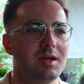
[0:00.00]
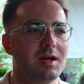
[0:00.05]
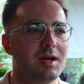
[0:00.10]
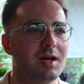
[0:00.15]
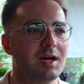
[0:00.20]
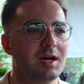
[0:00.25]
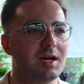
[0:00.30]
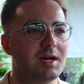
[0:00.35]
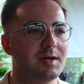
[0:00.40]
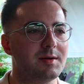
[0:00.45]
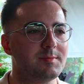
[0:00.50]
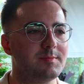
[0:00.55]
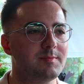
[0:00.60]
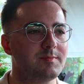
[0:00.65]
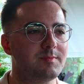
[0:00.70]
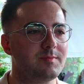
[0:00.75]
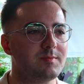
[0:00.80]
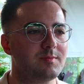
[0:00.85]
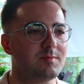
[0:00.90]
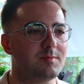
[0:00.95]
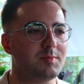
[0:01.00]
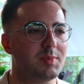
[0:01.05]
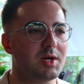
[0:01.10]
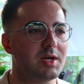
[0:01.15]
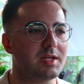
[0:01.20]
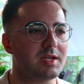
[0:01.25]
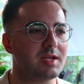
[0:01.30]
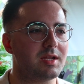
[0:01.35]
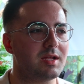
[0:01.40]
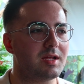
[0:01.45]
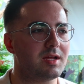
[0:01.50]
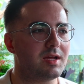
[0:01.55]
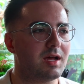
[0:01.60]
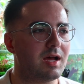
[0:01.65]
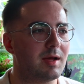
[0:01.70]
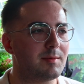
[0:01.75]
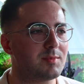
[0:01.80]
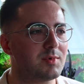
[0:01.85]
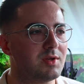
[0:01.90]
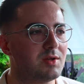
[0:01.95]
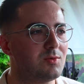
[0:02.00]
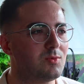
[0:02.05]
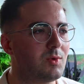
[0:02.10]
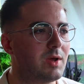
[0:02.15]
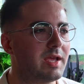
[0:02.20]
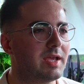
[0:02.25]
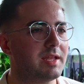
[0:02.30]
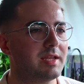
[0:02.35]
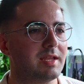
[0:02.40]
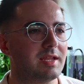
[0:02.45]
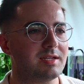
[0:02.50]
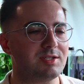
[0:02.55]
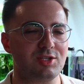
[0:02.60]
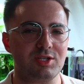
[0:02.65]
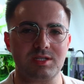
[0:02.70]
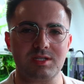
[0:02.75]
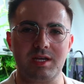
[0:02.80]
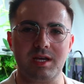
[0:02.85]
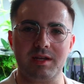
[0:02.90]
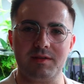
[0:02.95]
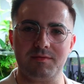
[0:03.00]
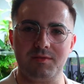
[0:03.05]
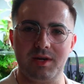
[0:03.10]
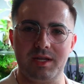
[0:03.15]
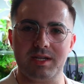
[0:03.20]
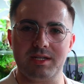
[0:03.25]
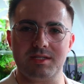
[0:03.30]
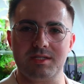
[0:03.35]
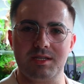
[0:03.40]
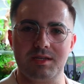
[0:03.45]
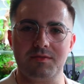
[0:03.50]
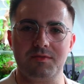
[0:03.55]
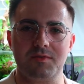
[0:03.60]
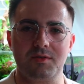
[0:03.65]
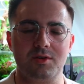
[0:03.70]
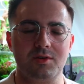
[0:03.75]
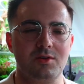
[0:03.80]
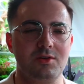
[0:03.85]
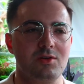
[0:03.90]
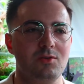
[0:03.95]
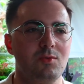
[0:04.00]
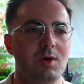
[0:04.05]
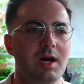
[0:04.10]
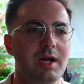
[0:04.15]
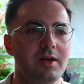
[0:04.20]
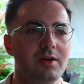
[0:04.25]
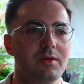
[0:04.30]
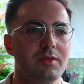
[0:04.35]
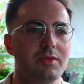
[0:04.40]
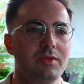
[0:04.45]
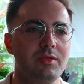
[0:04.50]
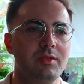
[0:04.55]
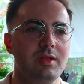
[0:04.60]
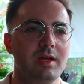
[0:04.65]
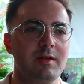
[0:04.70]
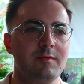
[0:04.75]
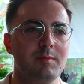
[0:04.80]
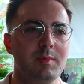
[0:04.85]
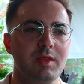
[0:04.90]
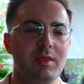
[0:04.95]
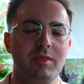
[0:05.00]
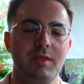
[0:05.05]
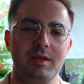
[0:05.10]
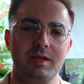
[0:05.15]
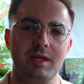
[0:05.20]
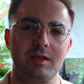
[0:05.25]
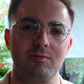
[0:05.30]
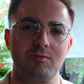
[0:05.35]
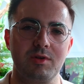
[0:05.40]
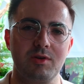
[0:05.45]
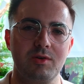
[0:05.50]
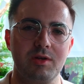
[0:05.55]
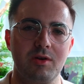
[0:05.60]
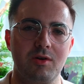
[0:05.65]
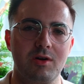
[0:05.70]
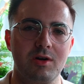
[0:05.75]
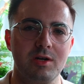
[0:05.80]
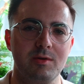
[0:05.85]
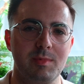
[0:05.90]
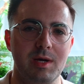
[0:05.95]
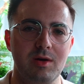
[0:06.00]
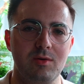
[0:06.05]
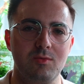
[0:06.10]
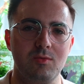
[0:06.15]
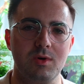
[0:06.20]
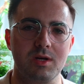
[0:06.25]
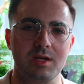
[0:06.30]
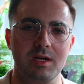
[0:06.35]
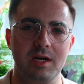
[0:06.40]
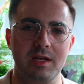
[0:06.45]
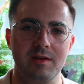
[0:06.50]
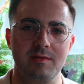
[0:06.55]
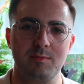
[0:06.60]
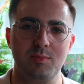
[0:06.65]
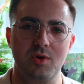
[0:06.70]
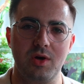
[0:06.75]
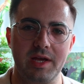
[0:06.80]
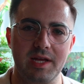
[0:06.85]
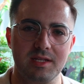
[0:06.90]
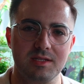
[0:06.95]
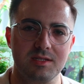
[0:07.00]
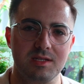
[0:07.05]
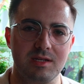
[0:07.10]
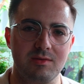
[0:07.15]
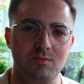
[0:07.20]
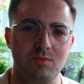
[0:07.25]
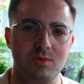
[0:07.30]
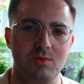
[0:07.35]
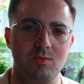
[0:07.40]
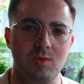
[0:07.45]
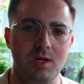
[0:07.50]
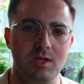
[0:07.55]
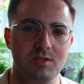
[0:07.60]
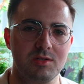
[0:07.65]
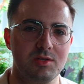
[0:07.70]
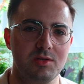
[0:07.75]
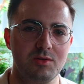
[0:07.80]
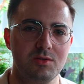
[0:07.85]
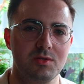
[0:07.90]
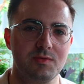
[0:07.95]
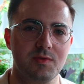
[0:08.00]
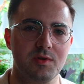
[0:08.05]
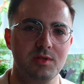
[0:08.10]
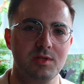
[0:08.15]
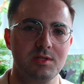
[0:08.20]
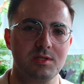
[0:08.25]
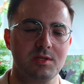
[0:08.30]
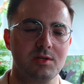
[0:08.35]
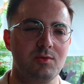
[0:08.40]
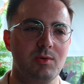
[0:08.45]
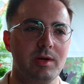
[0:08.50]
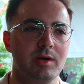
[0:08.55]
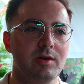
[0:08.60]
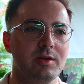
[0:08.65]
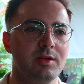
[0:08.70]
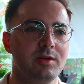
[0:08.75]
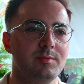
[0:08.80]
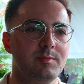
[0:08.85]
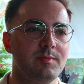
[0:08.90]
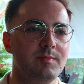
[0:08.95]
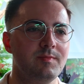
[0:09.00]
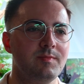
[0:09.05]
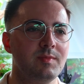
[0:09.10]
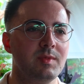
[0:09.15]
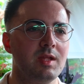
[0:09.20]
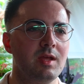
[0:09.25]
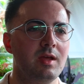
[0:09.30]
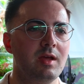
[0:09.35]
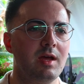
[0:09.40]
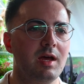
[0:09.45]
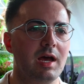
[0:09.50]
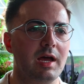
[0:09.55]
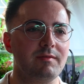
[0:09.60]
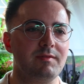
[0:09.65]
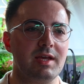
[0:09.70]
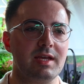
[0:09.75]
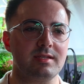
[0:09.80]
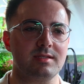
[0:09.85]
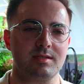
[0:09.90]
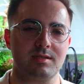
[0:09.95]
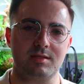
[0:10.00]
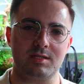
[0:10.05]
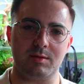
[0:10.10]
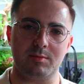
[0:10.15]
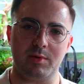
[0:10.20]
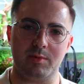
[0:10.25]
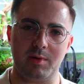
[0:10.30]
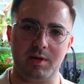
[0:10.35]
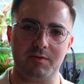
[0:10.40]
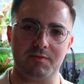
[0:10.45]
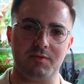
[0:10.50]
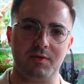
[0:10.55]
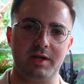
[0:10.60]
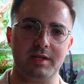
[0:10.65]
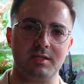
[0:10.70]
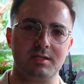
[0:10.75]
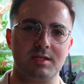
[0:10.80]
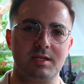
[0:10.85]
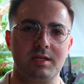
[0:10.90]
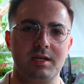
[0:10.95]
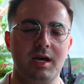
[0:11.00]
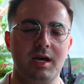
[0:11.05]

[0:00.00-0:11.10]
But I'm going to wait and just kind of let it sit for a little while. I've been thinking really hard about what kind of plants I would want to use for this aquarium. I've asked some of my friends and